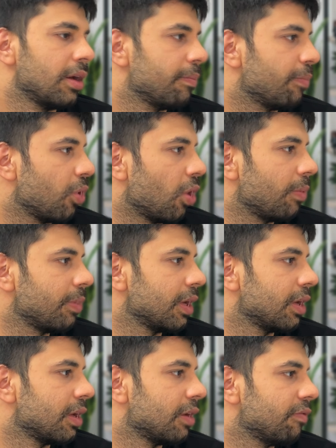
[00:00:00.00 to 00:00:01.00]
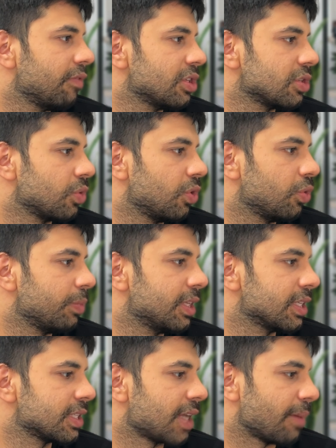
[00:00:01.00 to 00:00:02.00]
Prompt, which is going to be
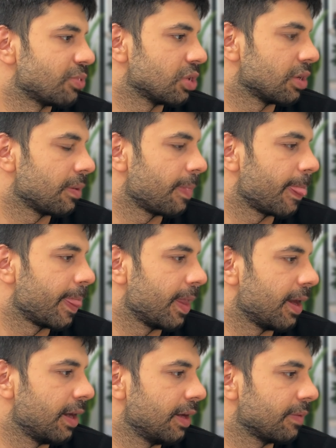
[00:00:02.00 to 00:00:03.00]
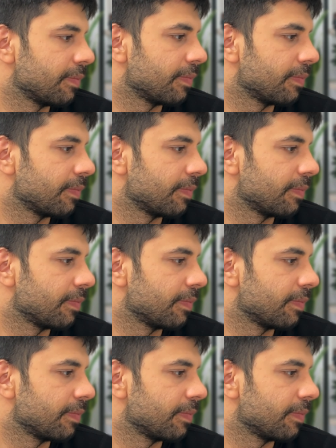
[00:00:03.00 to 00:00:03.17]
this caption, right?